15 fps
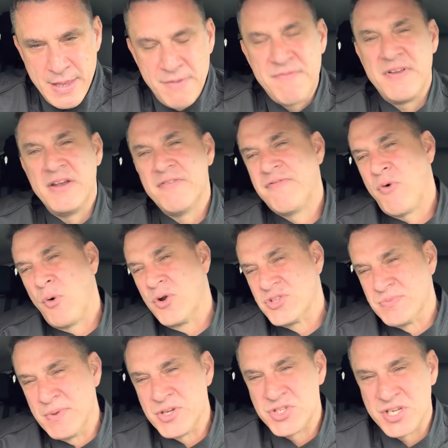Fita Ford's
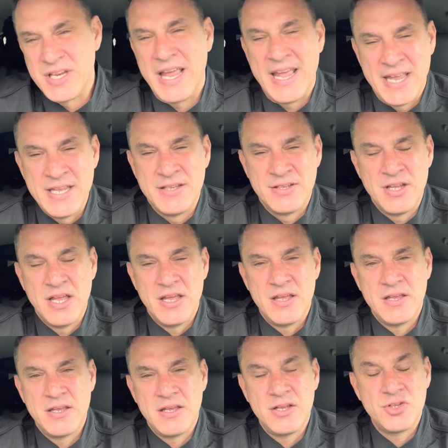Forward's mission in
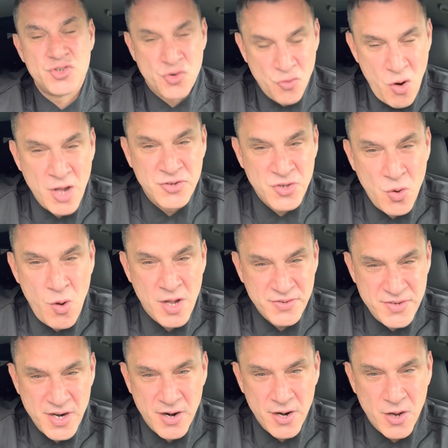Toronto,
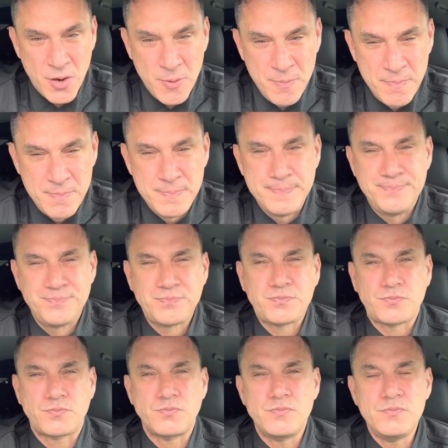Ontario,
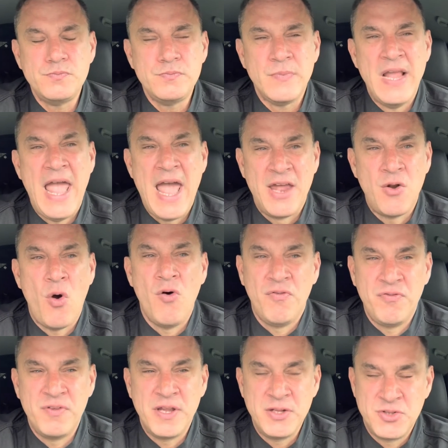and
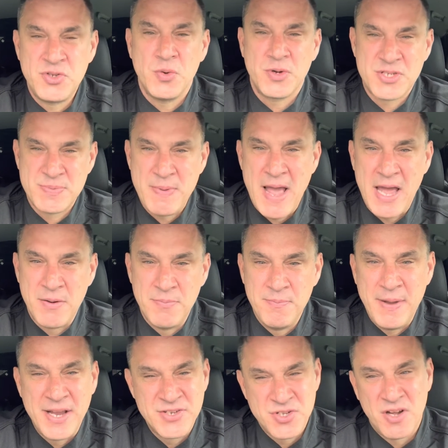hopefully to expand
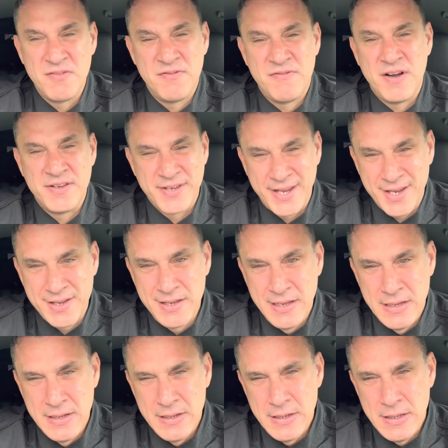based on funding,
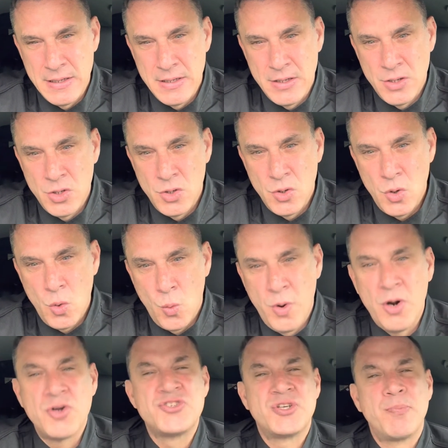
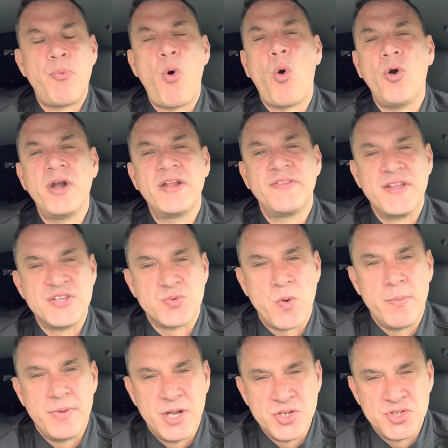we're supporting these
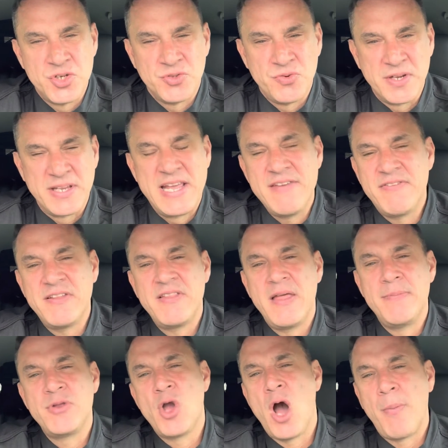women and children, giving them
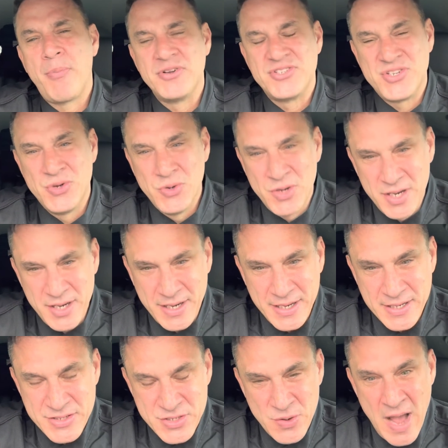the opportunity
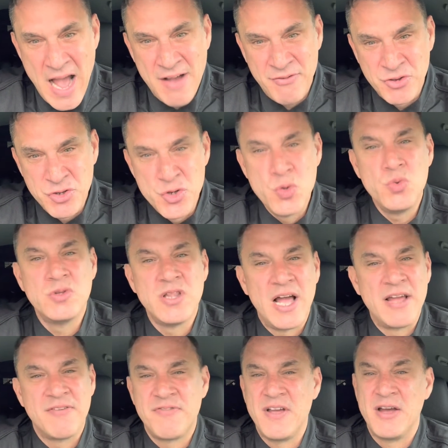to have a new
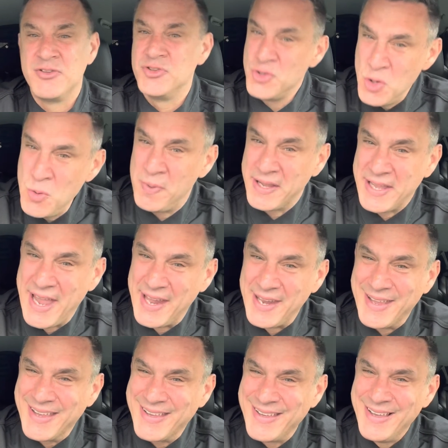life, a new
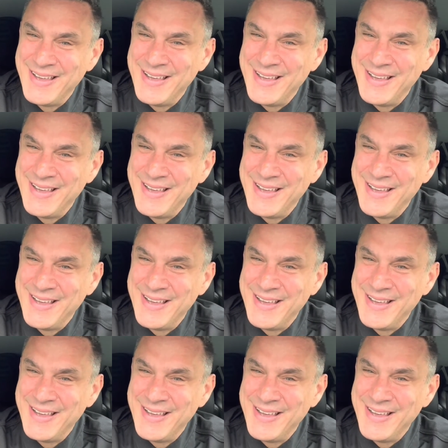beginning